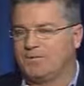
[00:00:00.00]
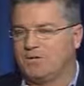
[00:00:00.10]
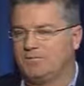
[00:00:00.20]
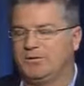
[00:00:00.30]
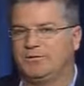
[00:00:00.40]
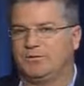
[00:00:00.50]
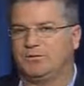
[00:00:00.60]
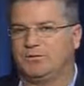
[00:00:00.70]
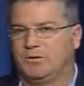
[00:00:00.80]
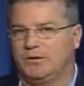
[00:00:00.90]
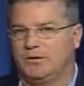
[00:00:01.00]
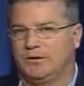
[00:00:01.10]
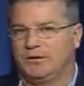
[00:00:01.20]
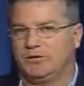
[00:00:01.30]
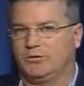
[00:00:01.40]
I believe it was
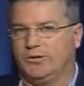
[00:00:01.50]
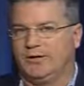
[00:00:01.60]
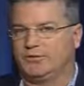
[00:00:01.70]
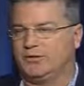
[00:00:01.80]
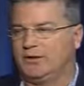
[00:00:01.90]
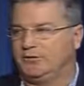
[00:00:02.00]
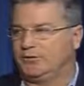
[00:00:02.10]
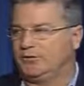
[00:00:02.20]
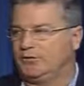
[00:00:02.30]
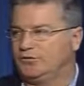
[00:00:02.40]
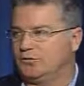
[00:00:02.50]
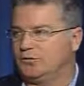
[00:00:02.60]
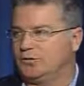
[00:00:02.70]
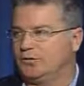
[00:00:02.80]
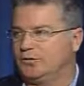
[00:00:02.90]
Target who actually has a social
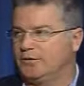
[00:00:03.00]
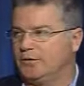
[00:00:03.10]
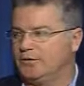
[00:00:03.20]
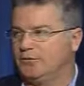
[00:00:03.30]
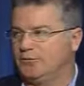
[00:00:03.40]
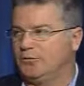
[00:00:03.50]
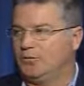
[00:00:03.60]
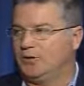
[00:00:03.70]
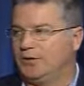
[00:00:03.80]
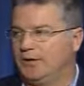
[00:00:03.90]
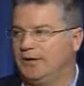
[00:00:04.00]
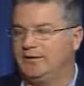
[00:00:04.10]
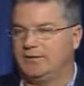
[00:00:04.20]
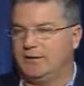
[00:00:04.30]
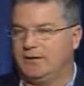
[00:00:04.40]
worker on the floor
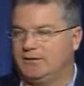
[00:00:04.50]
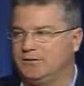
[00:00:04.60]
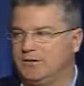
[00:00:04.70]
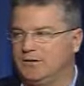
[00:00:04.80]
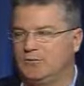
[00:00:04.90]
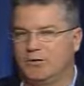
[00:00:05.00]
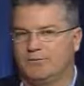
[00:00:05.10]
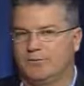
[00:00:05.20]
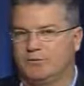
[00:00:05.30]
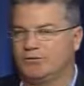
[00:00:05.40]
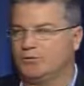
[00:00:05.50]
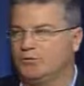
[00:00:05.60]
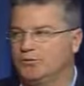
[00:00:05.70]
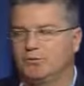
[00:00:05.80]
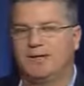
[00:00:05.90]
at, at uh, one of their
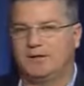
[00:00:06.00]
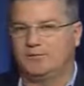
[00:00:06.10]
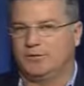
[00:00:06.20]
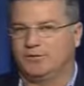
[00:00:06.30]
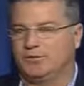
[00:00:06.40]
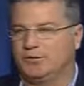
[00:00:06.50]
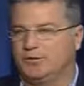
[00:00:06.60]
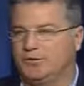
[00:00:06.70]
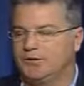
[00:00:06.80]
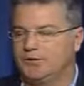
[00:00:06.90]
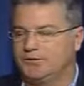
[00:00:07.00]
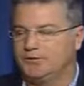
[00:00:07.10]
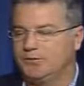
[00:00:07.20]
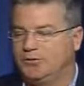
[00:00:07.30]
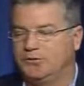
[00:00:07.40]
stores or many of their stores. I think she
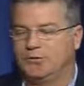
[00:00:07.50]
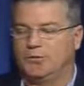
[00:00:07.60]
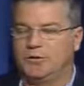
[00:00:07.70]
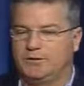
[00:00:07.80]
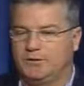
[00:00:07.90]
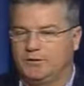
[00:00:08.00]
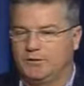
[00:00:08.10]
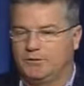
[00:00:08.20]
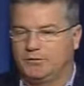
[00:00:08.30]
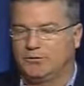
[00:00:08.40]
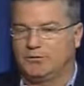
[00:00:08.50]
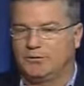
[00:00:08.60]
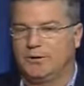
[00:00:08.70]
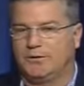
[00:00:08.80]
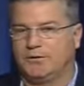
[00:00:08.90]
floats from one store to
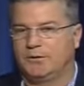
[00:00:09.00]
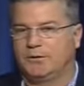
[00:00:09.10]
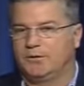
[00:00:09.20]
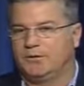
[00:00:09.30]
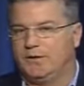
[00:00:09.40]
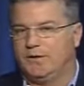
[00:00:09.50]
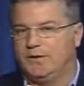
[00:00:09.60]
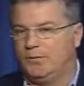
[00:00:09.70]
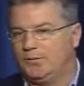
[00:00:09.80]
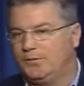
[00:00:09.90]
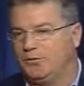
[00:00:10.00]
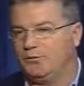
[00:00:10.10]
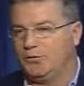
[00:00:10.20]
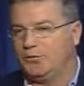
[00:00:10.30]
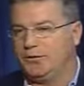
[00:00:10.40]
another to help her
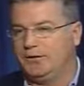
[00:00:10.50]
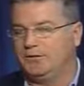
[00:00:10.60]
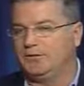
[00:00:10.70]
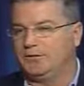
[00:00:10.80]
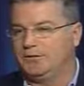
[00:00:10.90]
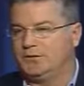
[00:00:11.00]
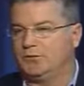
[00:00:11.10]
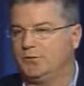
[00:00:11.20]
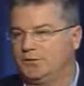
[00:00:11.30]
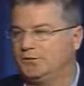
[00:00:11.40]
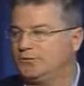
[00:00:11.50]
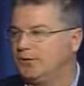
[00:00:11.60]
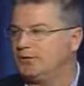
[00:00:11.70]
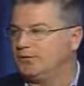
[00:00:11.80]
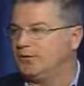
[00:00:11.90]
employees deal with the
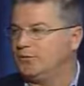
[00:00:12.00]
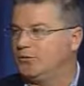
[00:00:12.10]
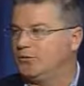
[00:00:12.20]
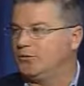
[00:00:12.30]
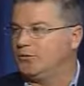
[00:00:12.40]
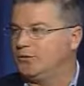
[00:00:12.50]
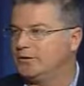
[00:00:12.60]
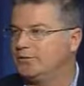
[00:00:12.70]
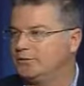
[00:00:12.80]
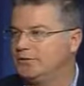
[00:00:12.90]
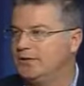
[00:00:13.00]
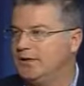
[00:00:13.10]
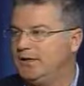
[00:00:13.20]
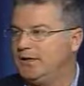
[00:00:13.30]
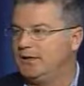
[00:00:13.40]
stress that we're, we're under
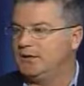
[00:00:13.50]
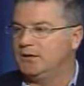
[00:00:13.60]
today.